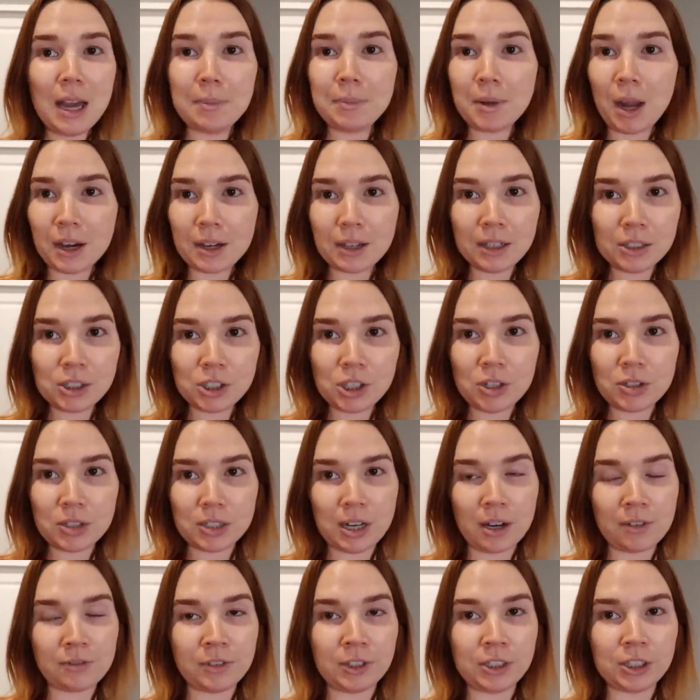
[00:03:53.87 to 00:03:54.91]
I'm not gonna show
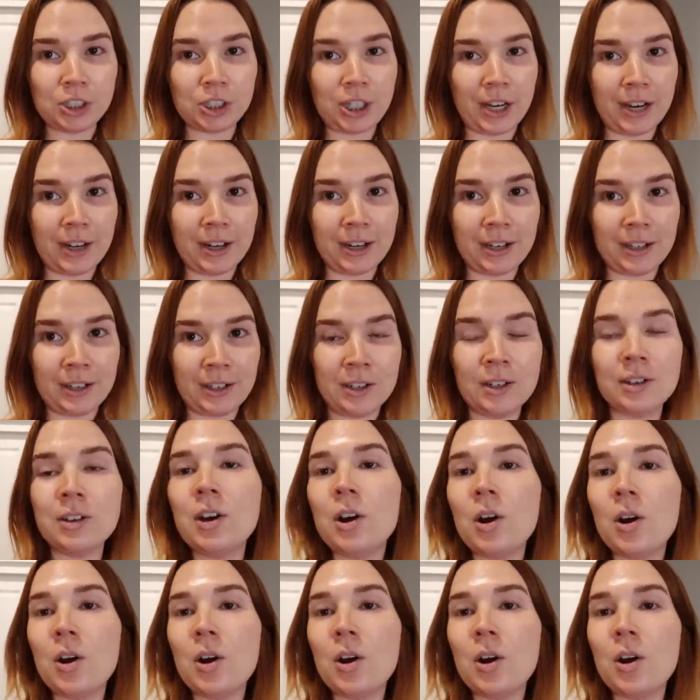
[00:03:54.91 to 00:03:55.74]
stuff for Jared